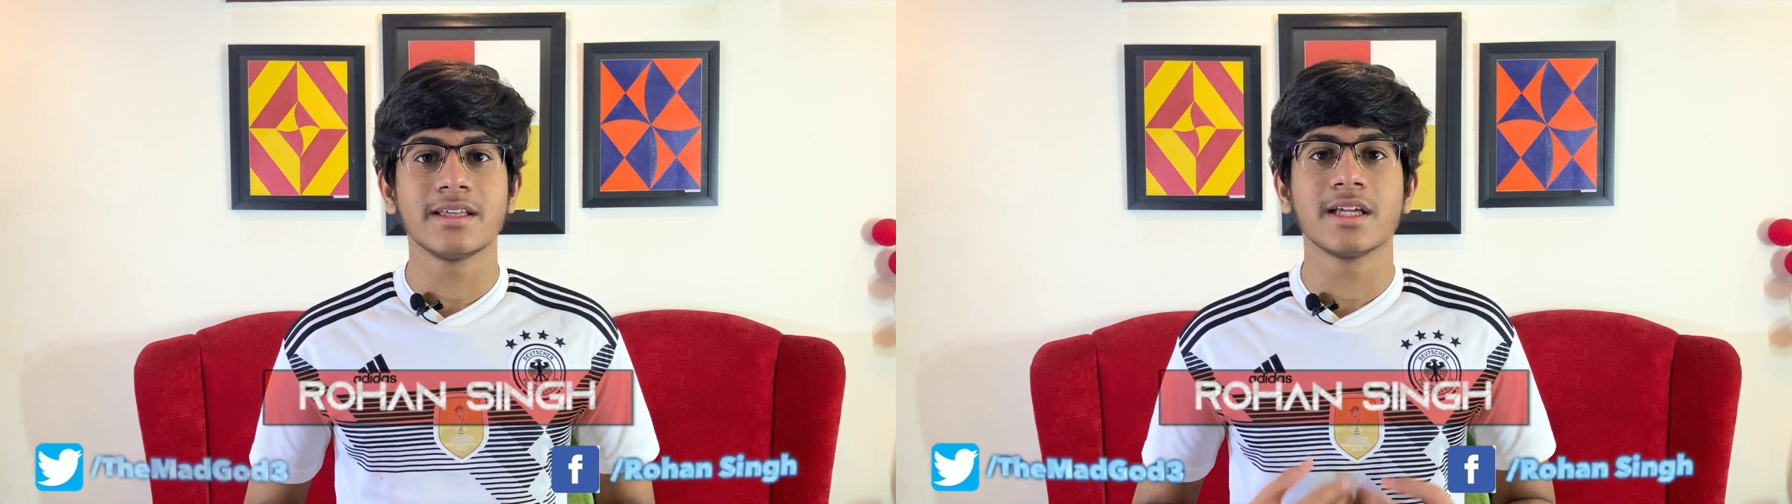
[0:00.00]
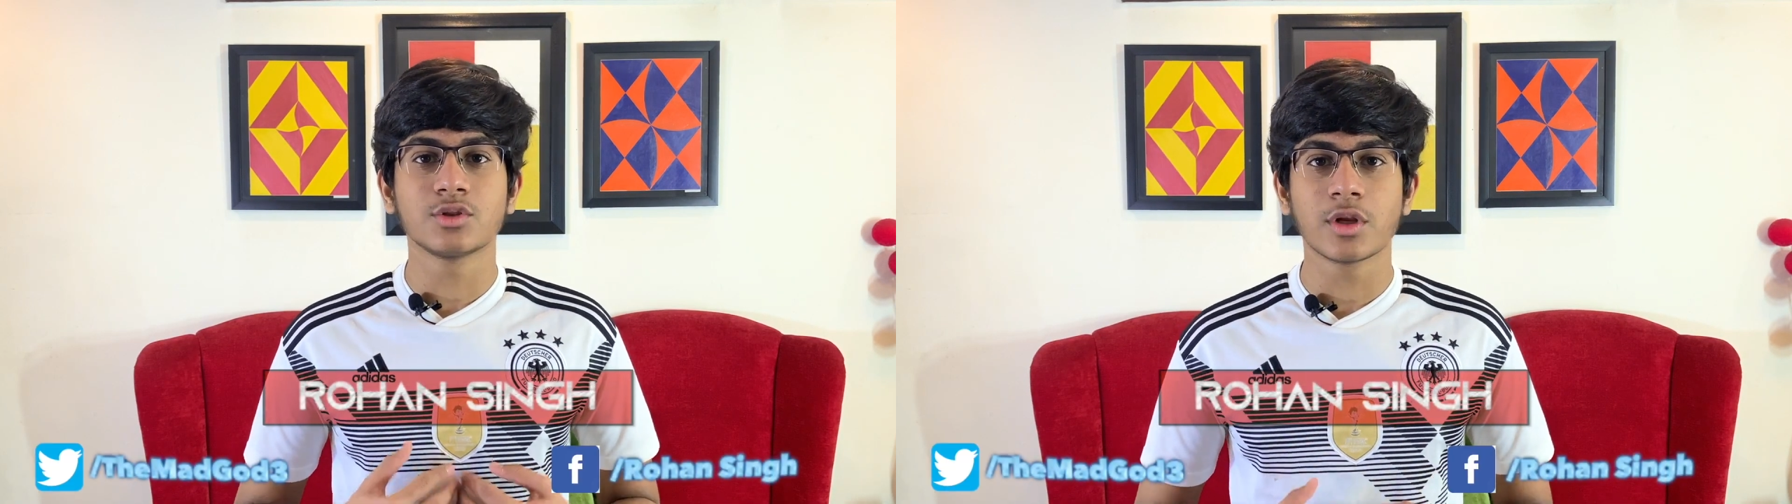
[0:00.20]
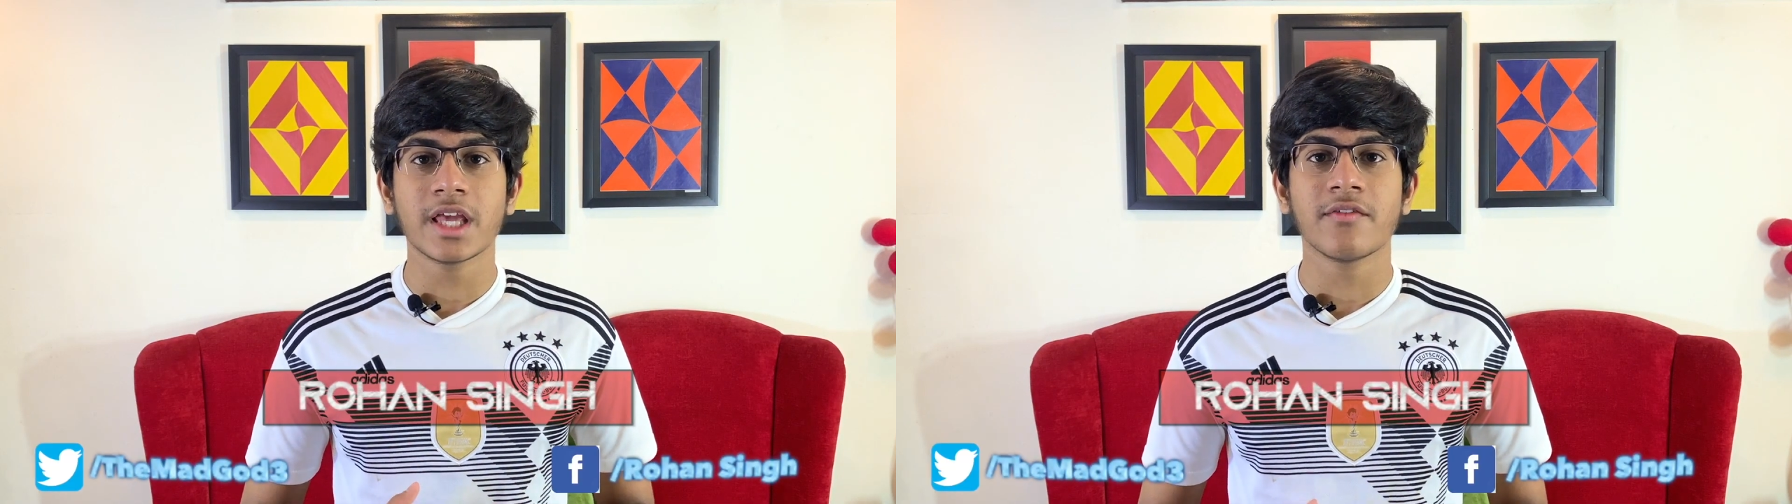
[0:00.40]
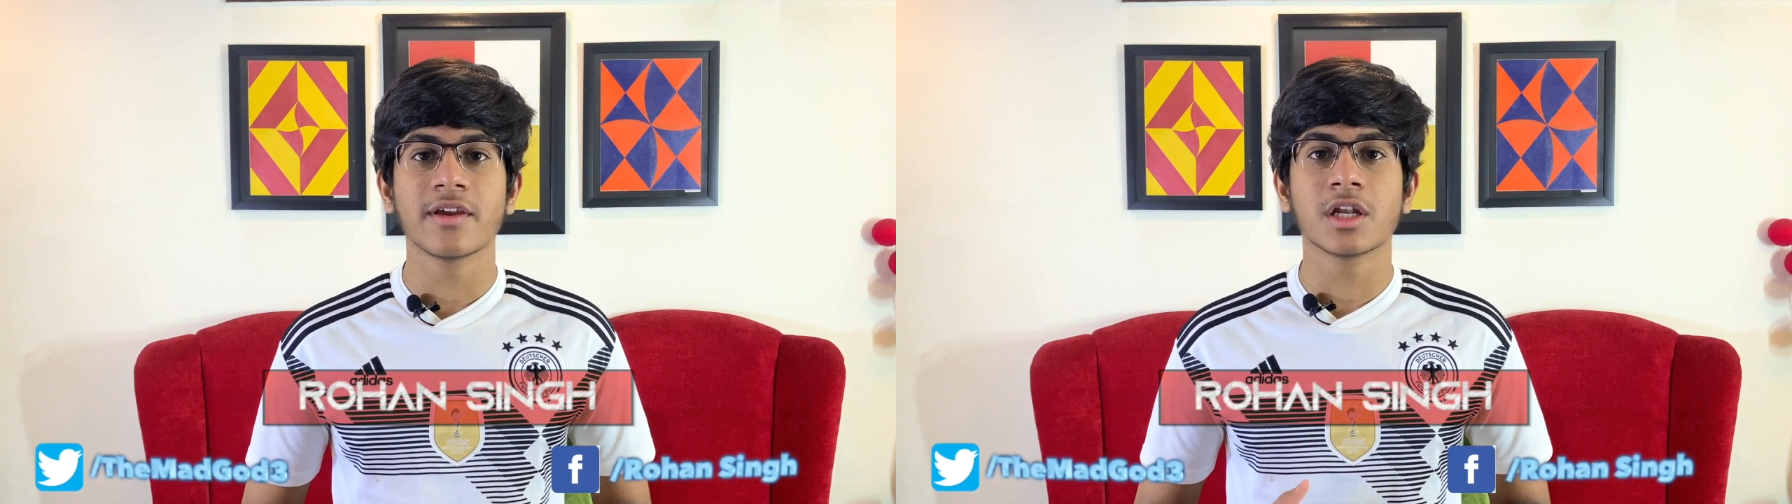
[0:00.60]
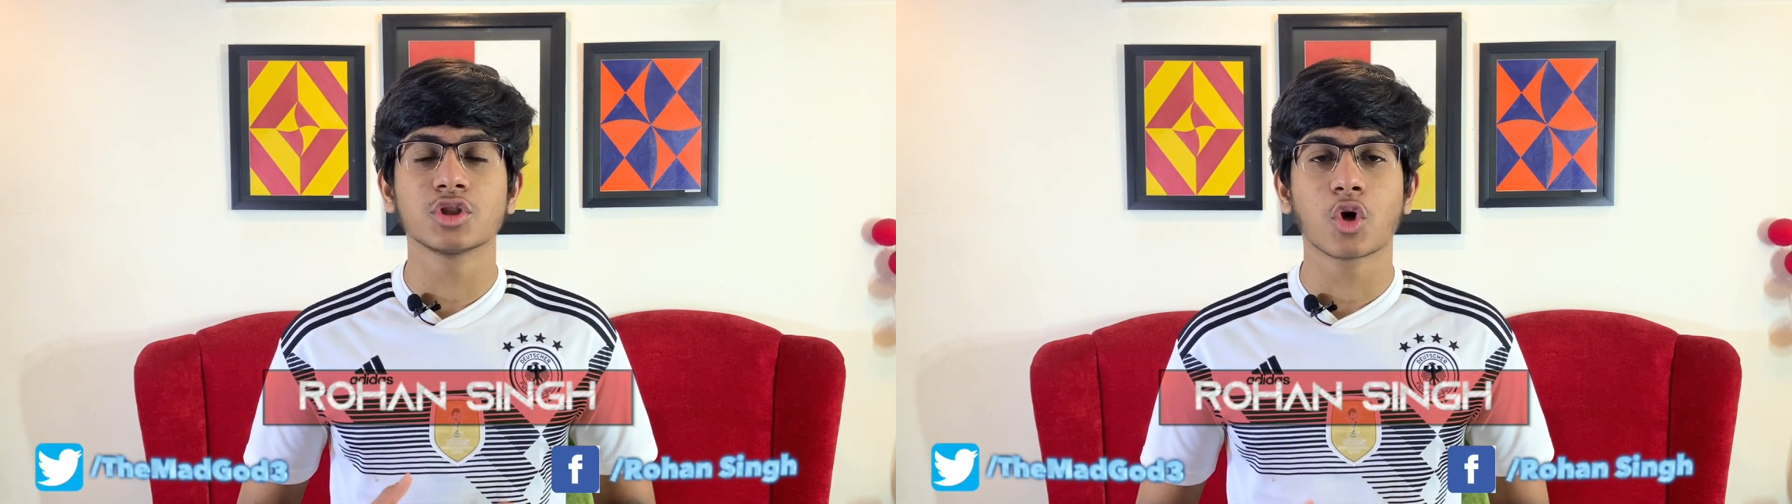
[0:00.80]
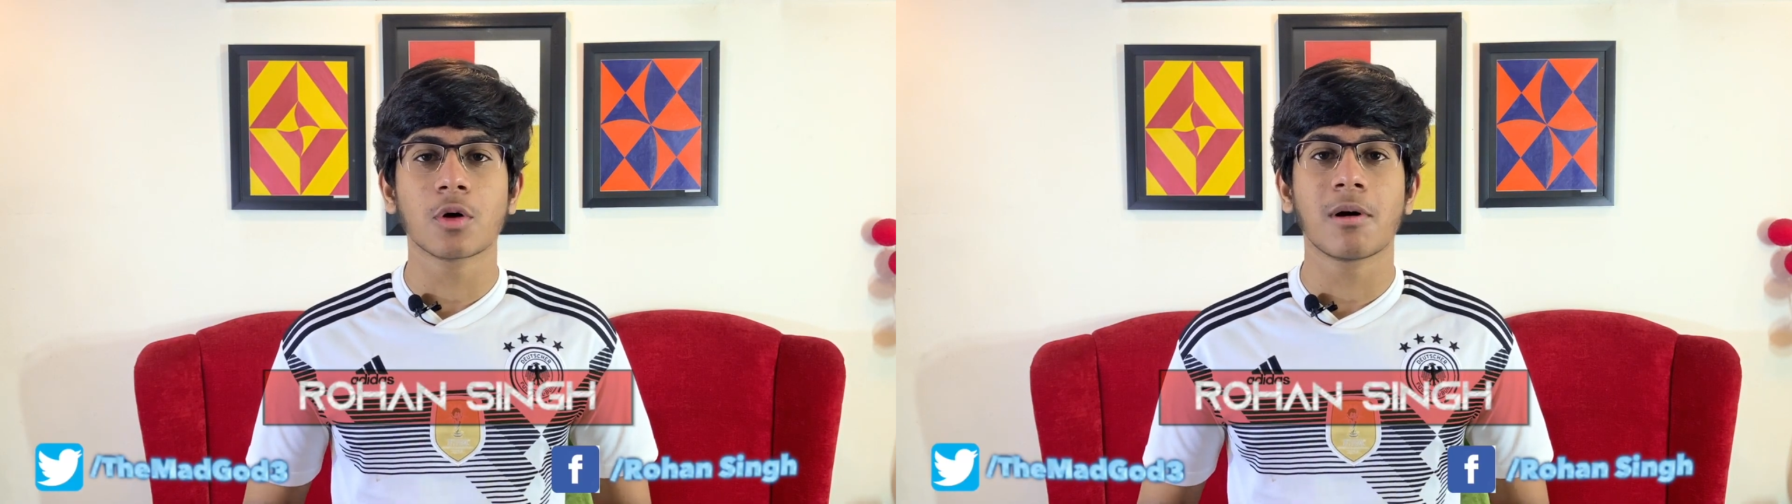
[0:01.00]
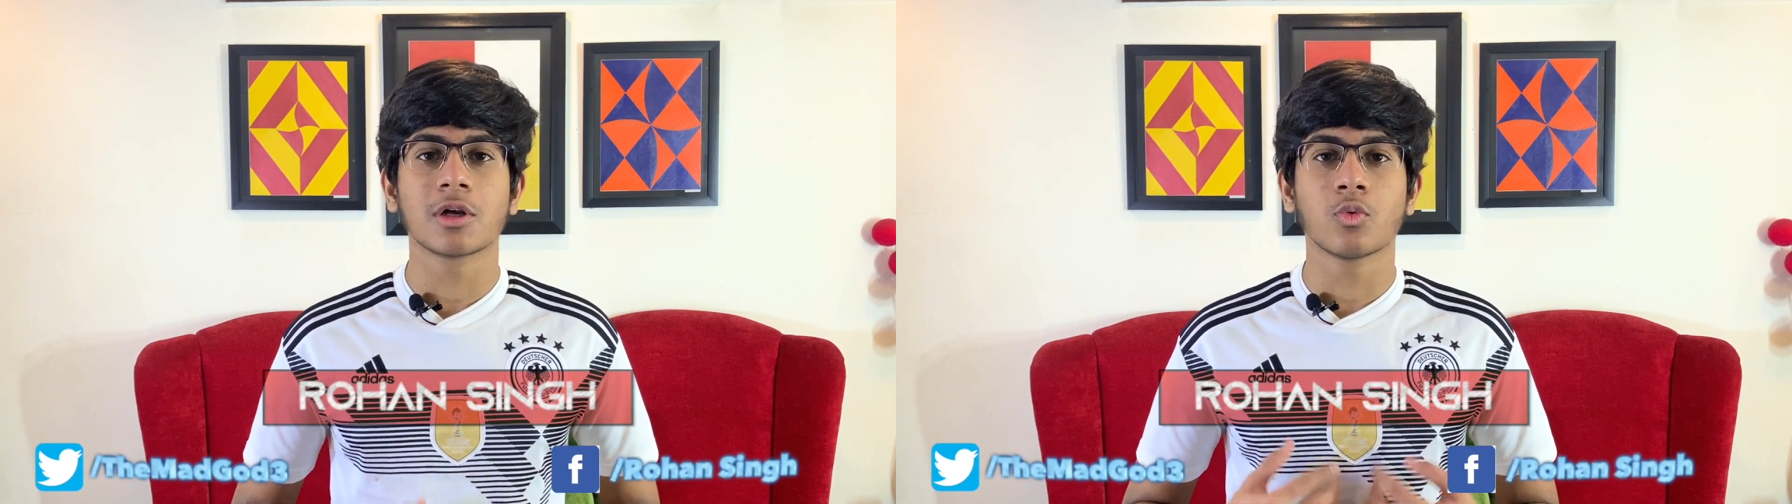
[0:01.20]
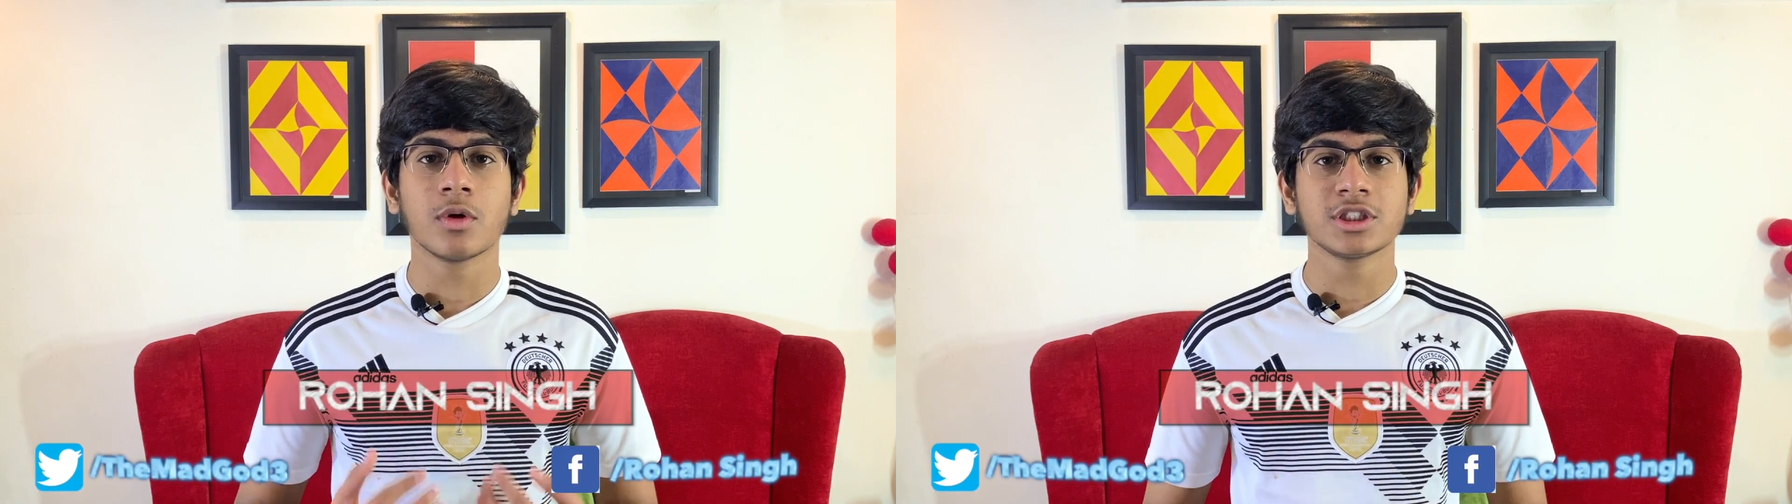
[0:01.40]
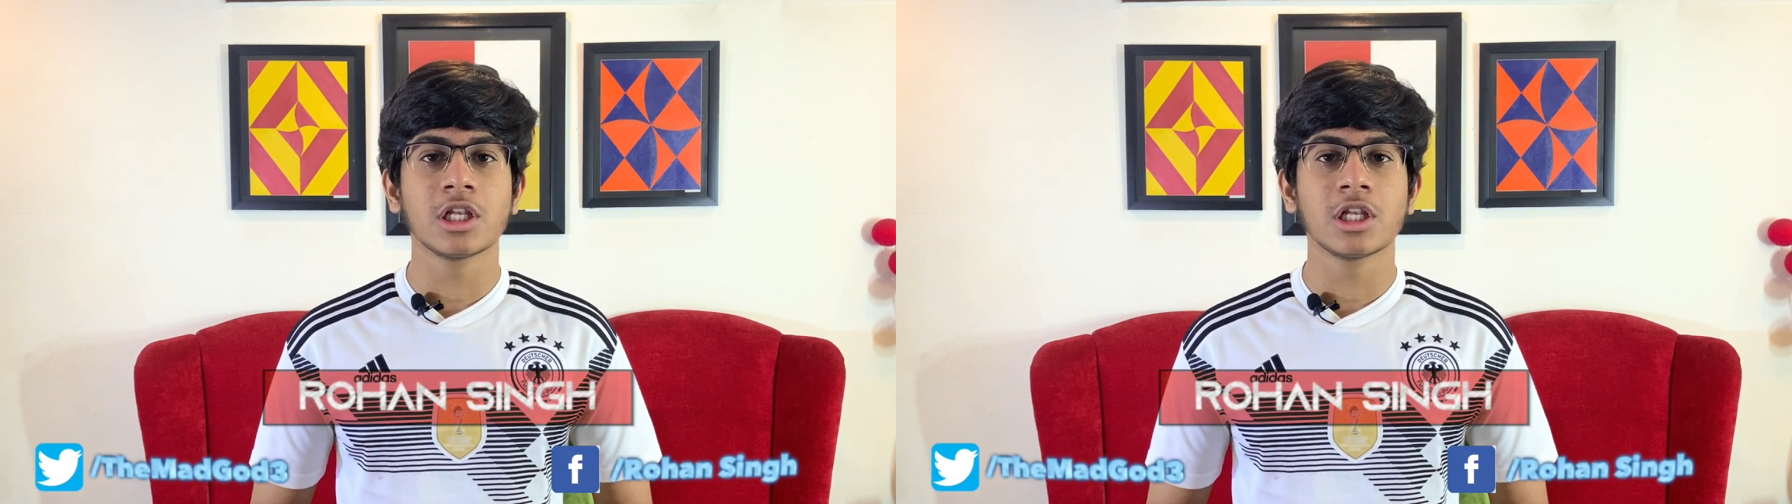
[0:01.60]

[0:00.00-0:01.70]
and today we're gonna talk about which